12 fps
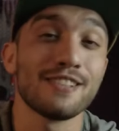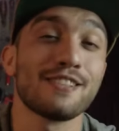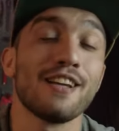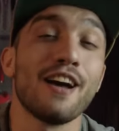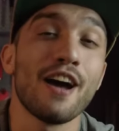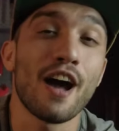
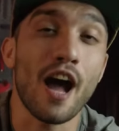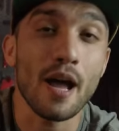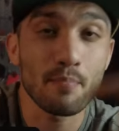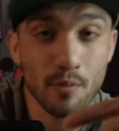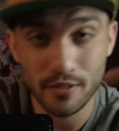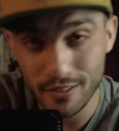guys, uh,
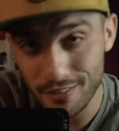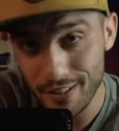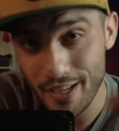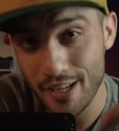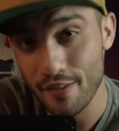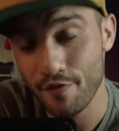I put the
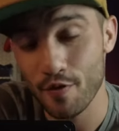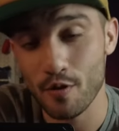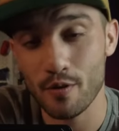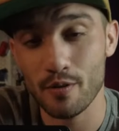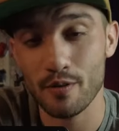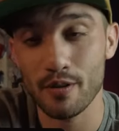link
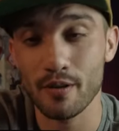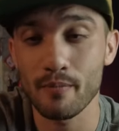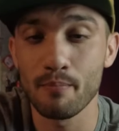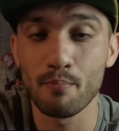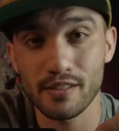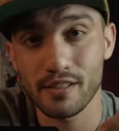
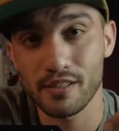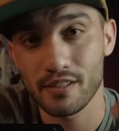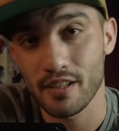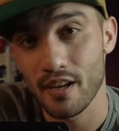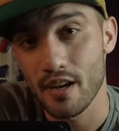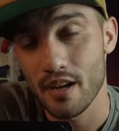for
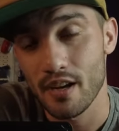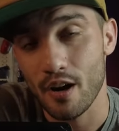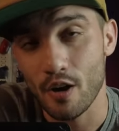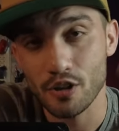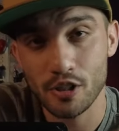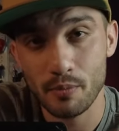this
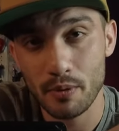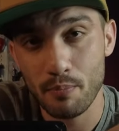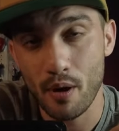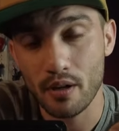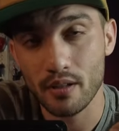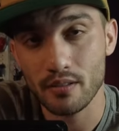RGB
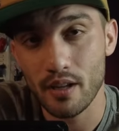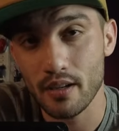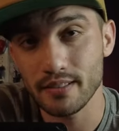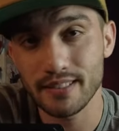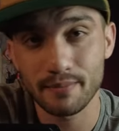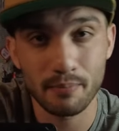pocket
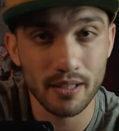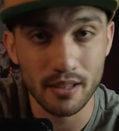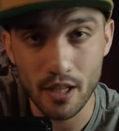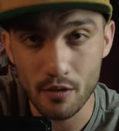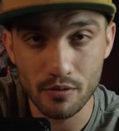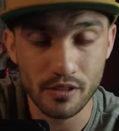light.
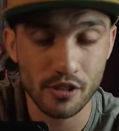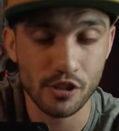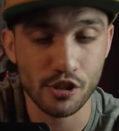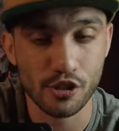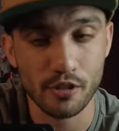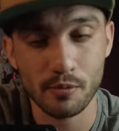Below in the
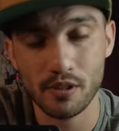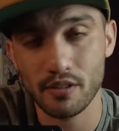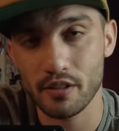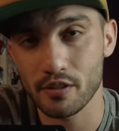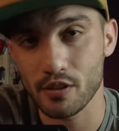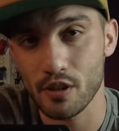description
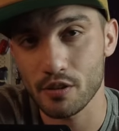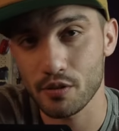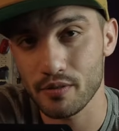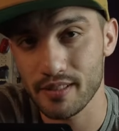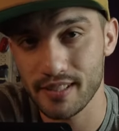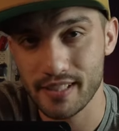there's
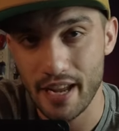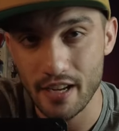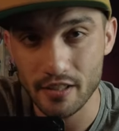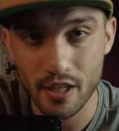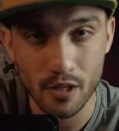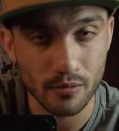also a
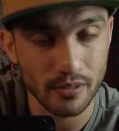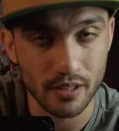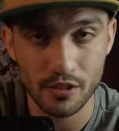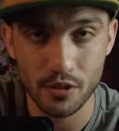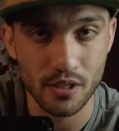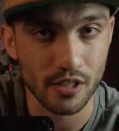discount code
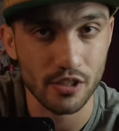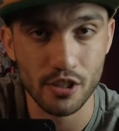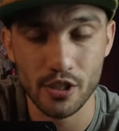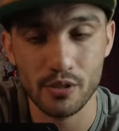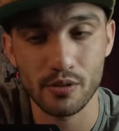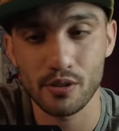that you can
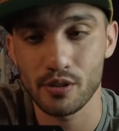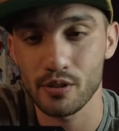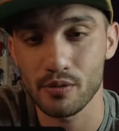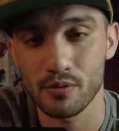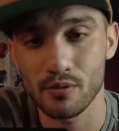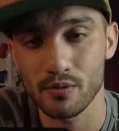use
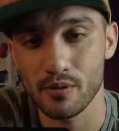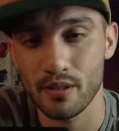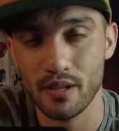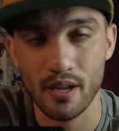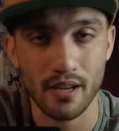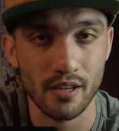to
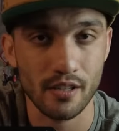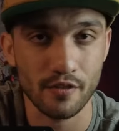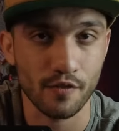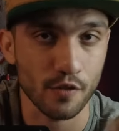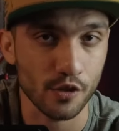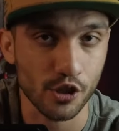get it
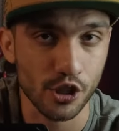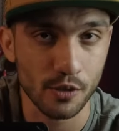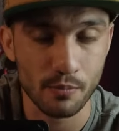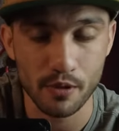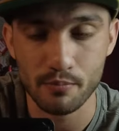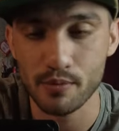for
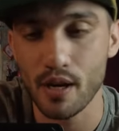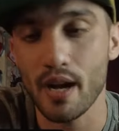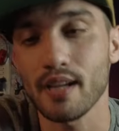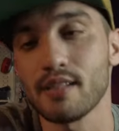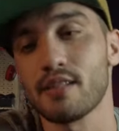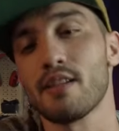cheaper
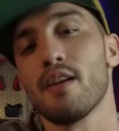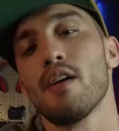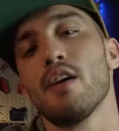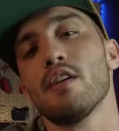price.